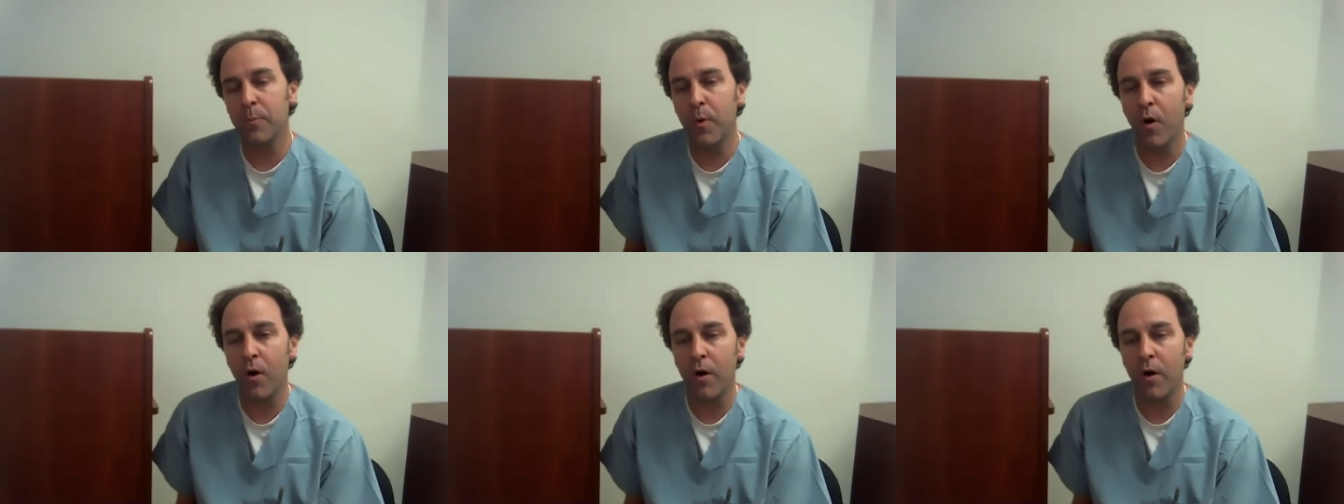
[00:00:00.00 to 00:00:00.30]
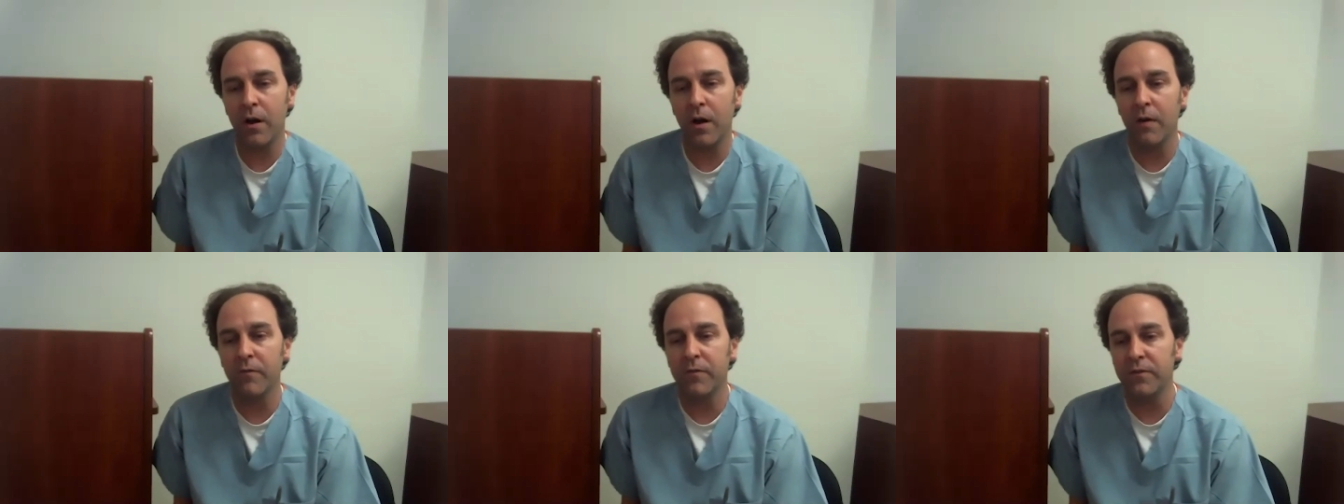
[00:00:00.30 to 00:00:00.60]
part
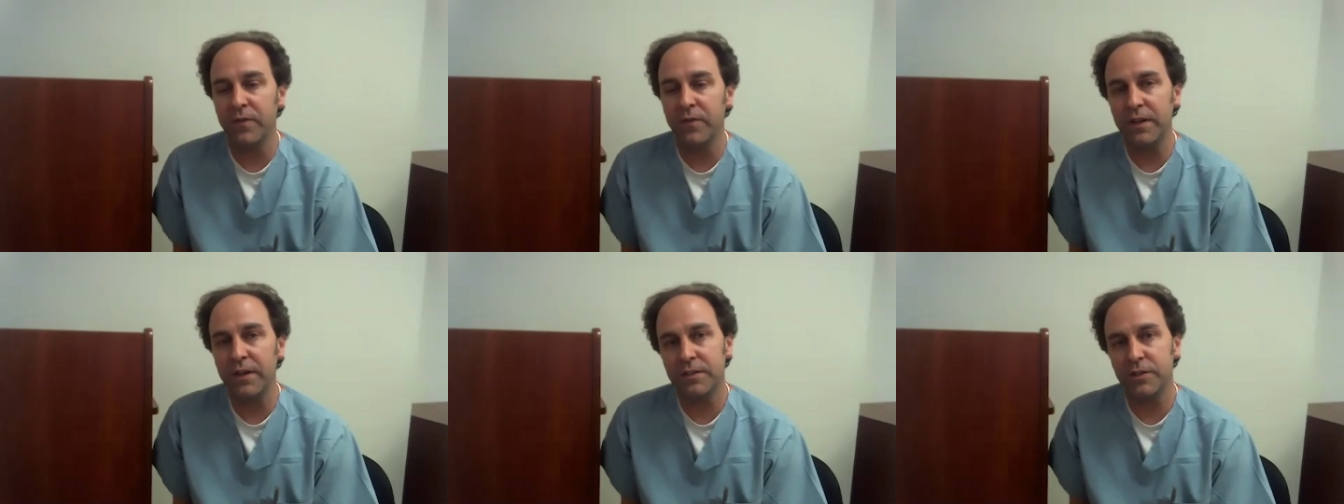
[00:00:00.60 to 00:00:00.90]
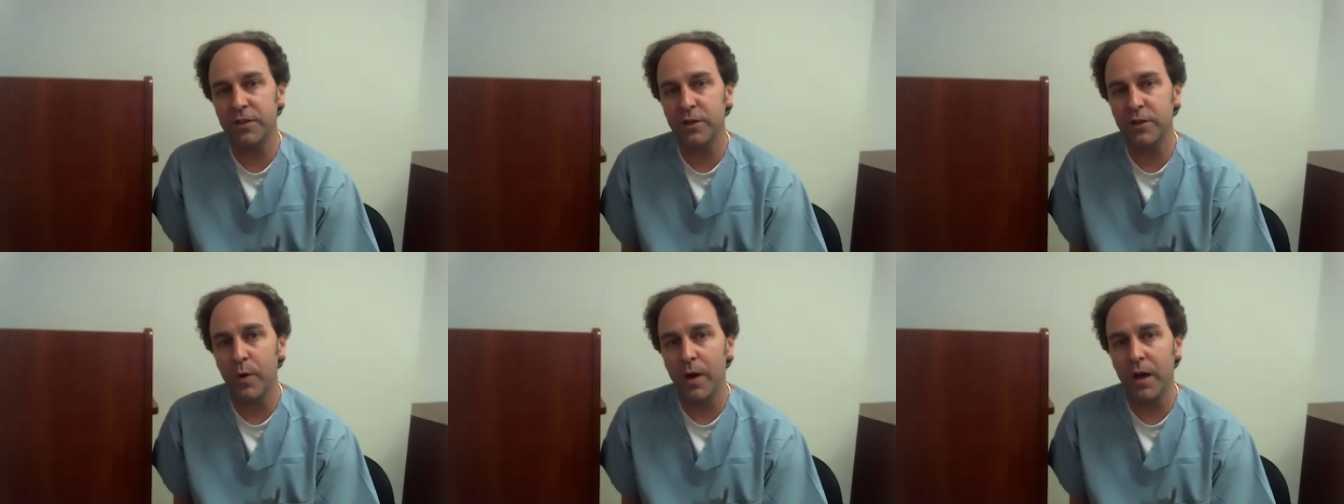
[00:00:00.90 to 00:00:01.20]
of the
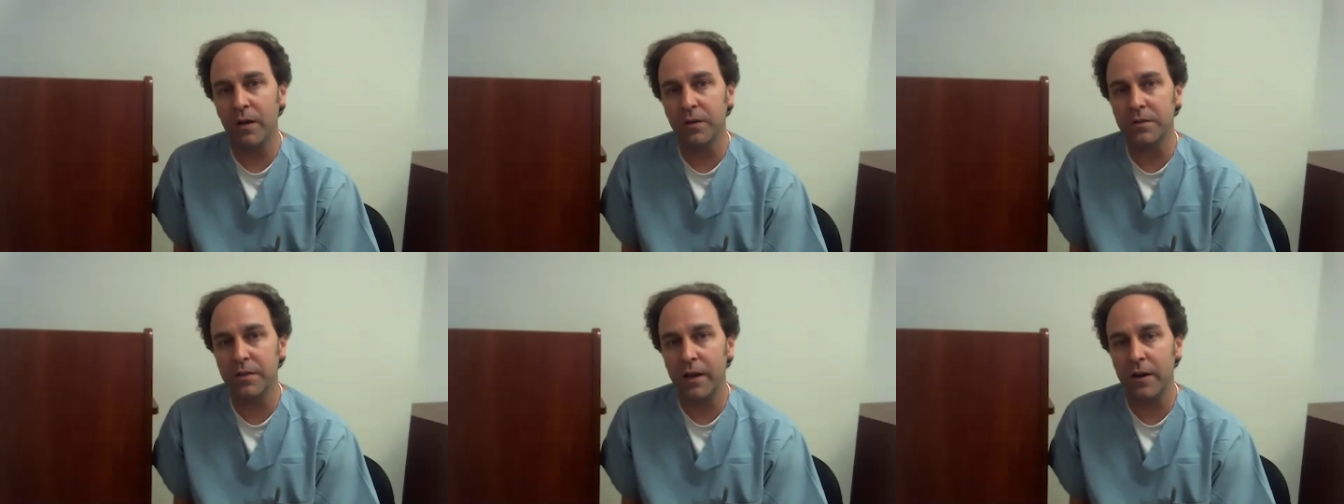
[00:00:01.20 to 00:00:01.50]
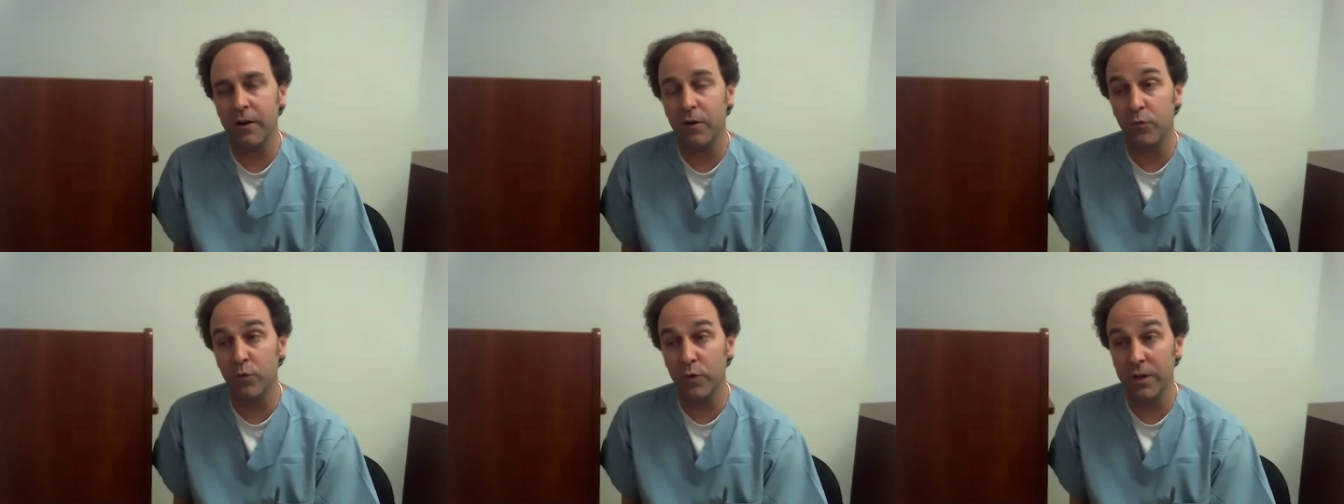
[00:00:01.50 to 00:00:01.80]
VCU Health
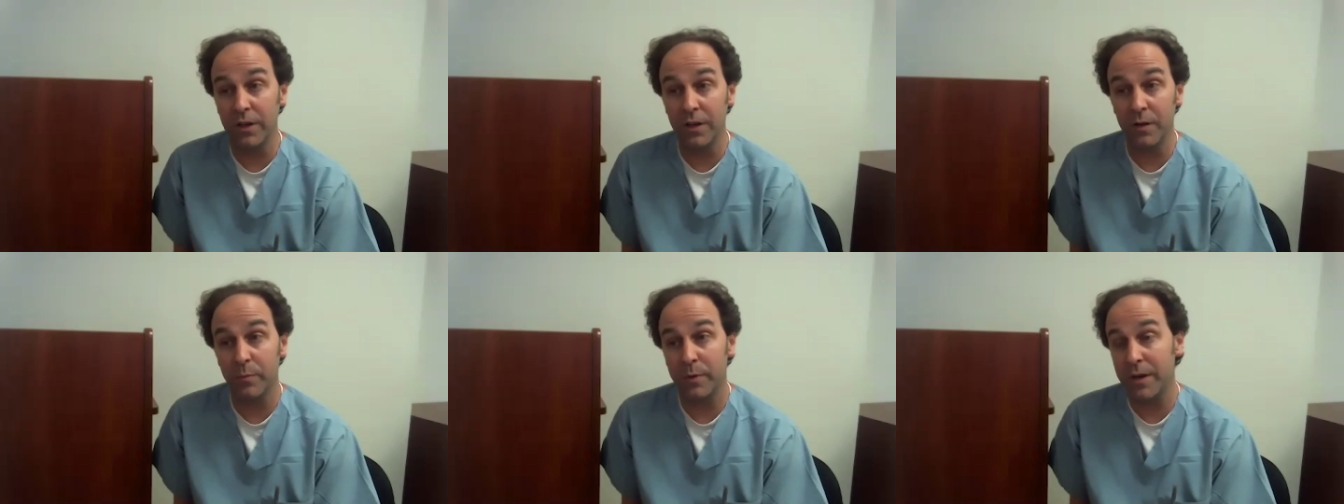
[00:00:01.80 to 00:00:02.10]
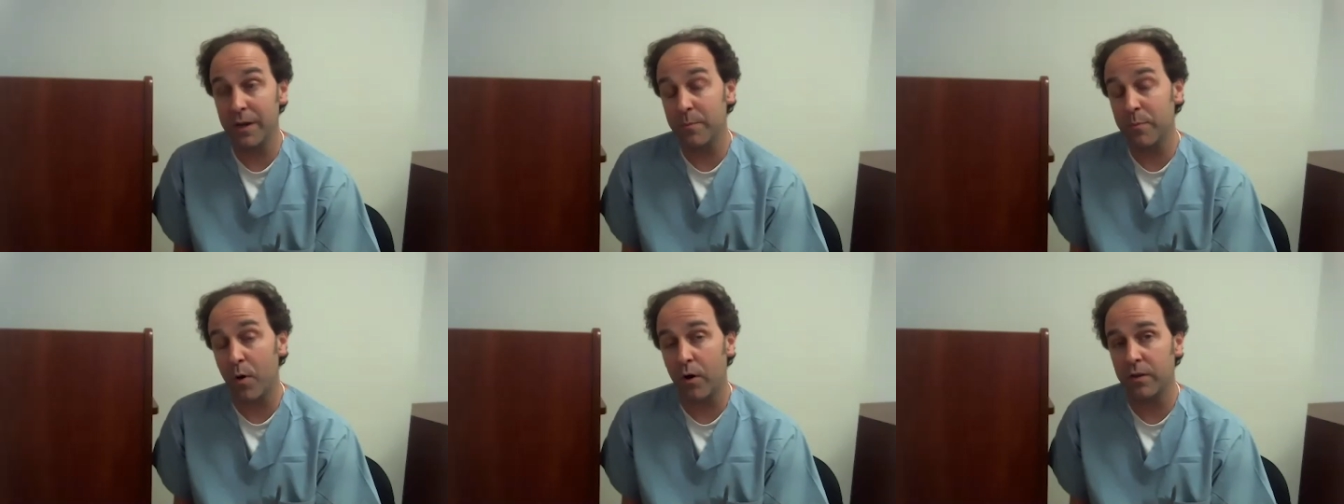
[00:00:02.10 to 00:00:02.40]
Center, and really
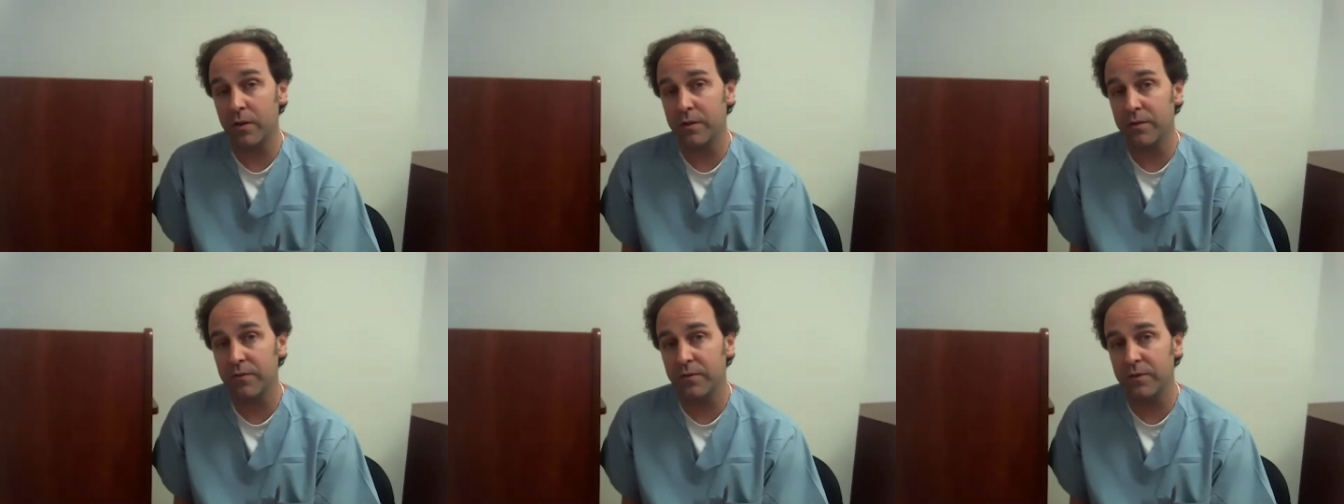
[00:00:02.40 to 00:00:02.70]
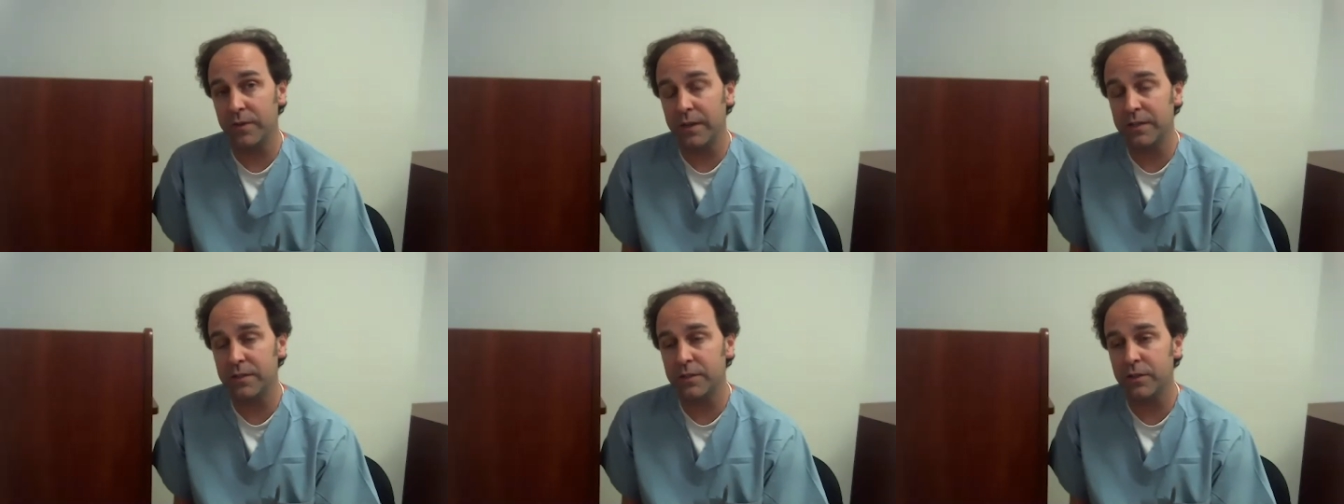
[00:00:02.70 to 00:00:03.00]
being part of the
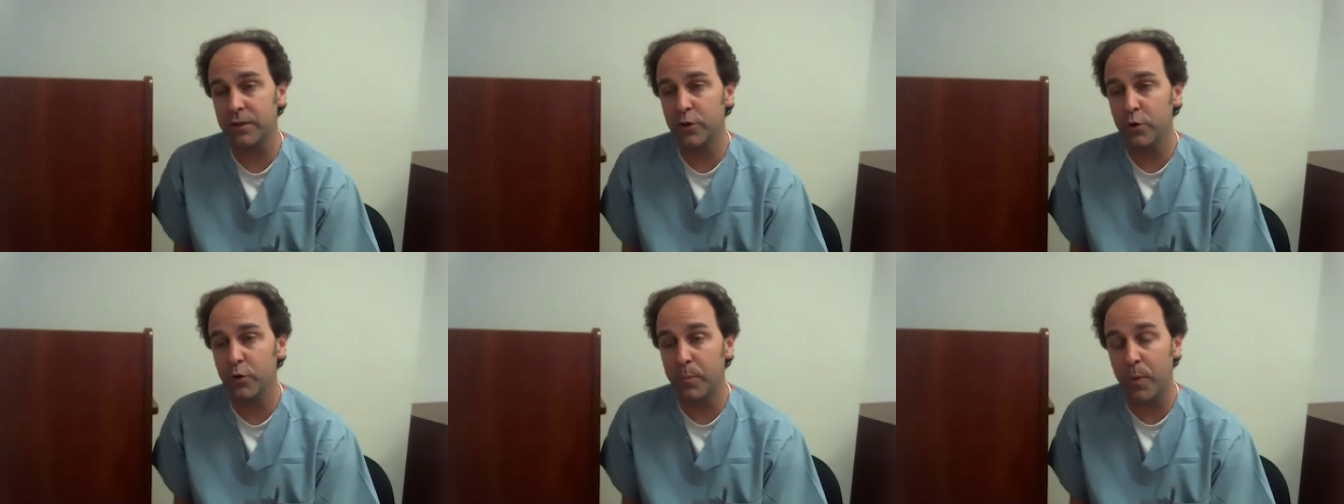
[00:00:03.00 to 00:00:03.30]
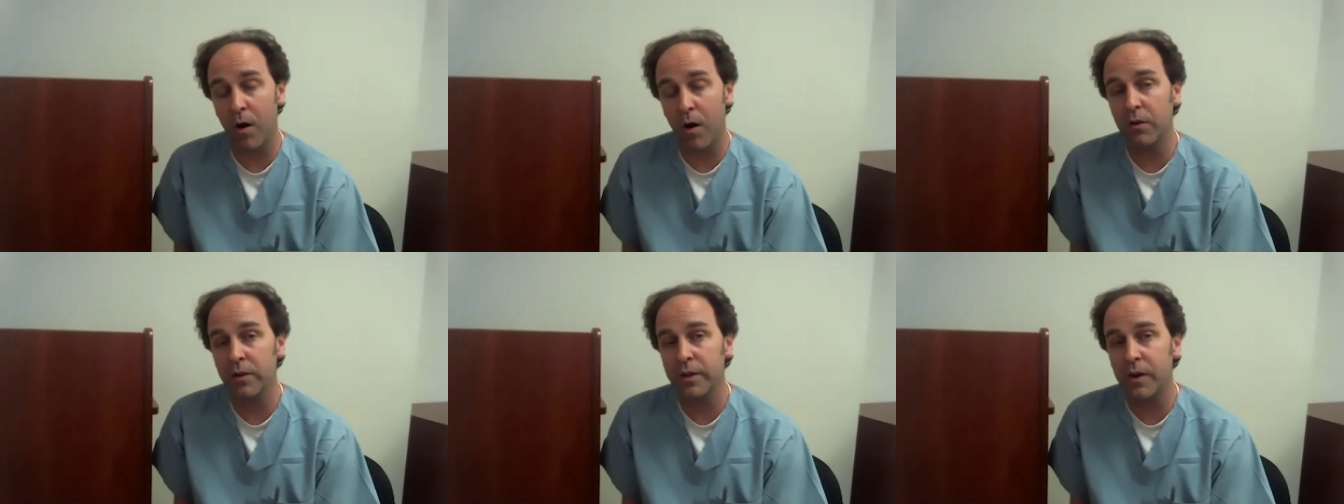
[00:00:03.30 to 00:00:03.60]
VCU
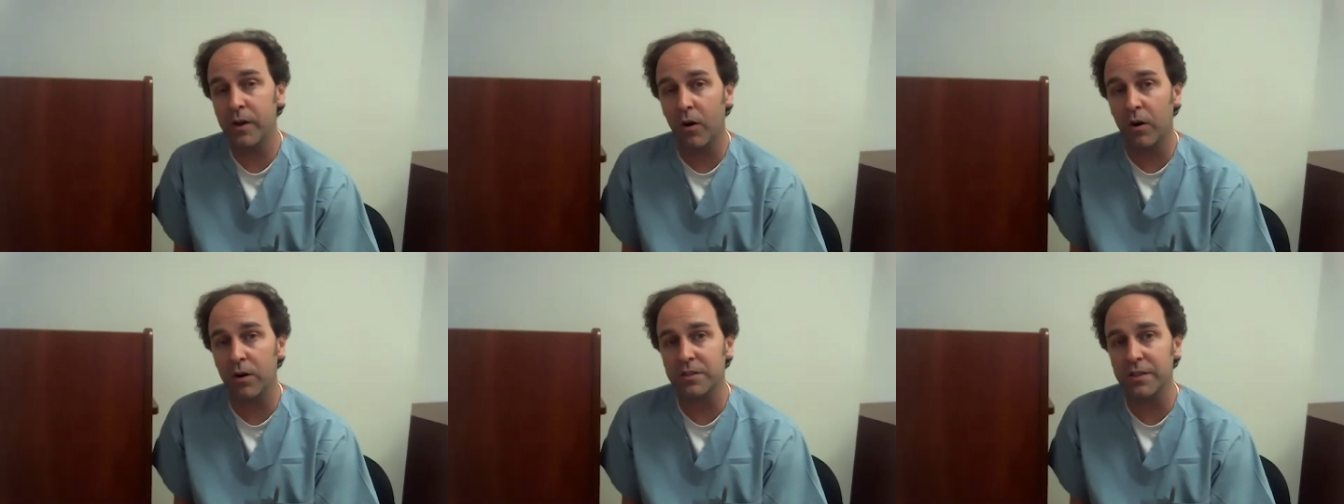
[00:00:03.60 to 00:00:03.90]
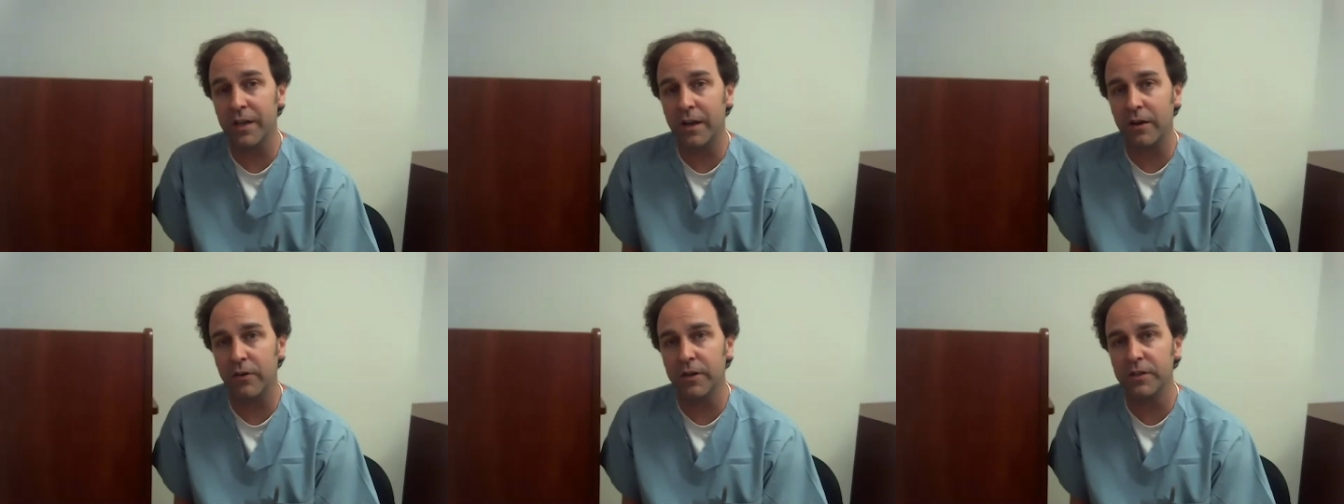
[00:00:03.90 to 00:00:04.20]
Pauley Heart
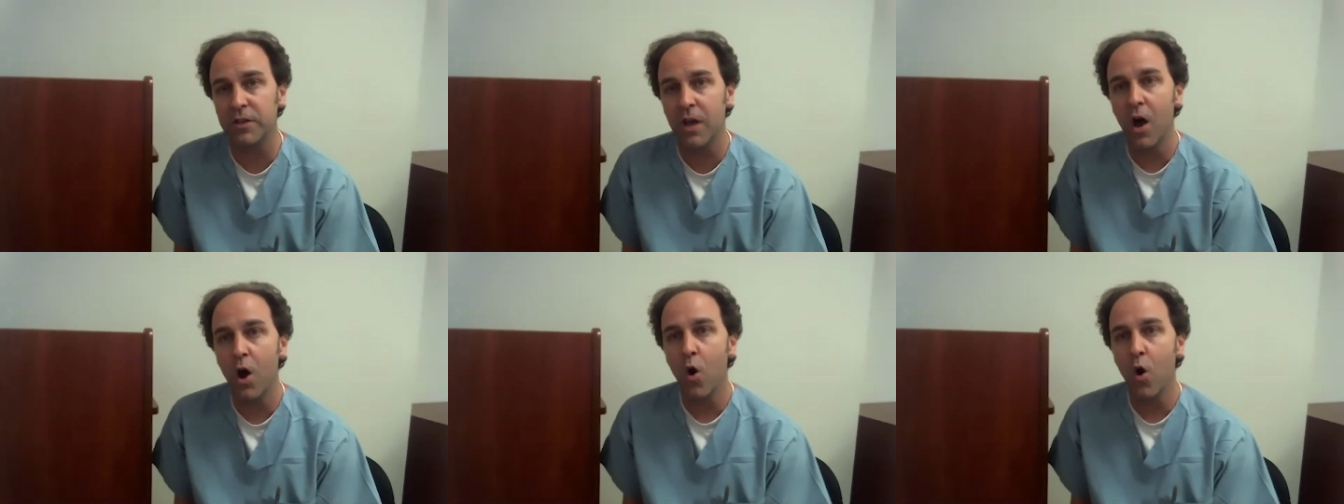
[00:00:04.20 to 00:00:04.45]
Center is